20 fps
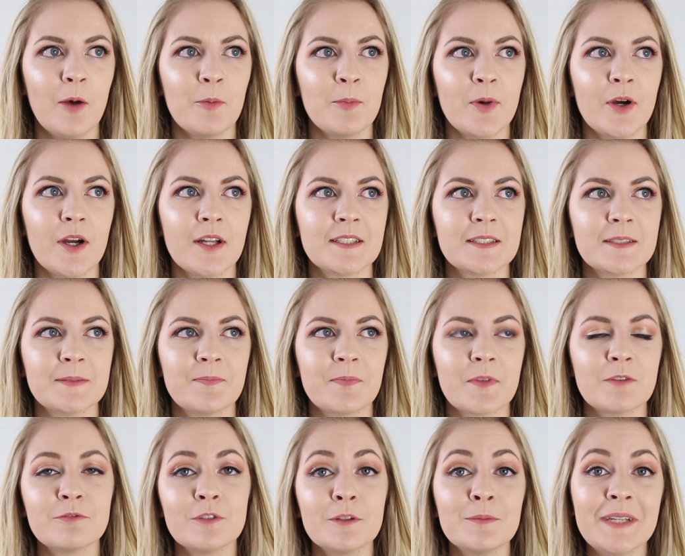
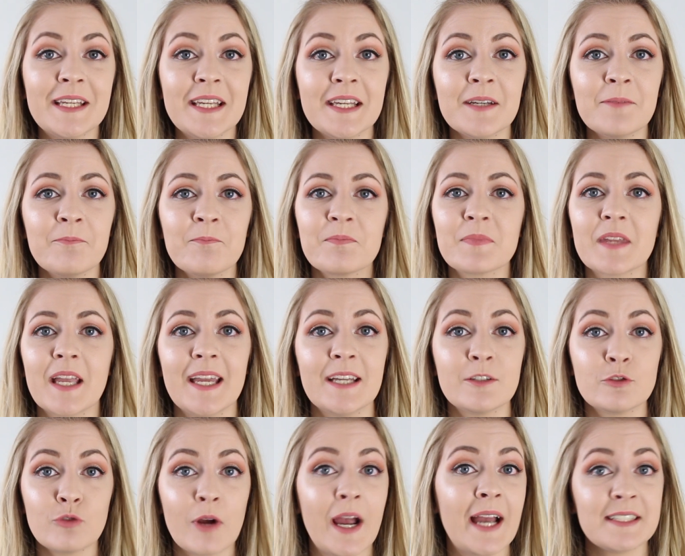But for me,
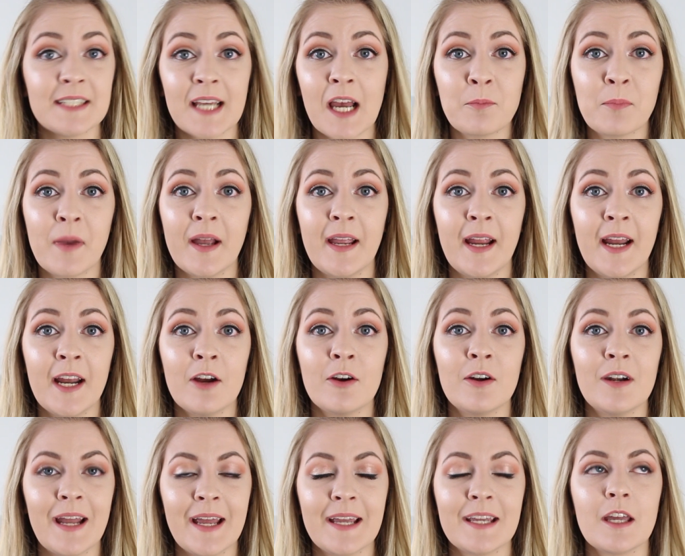it dries out my
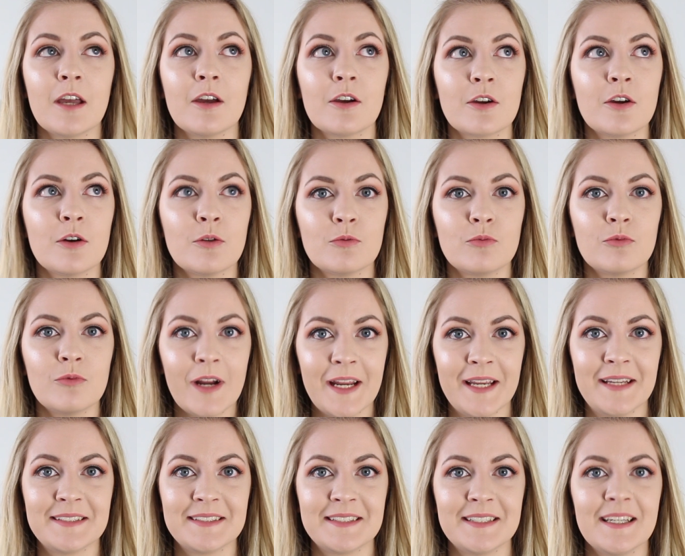hair like
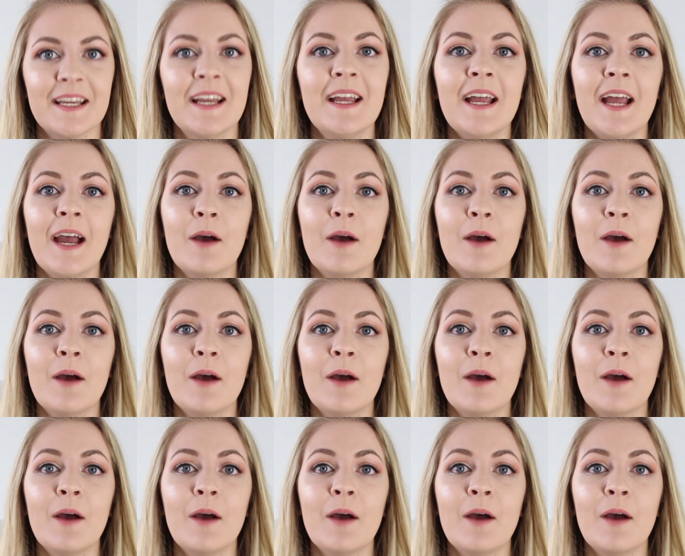crazy.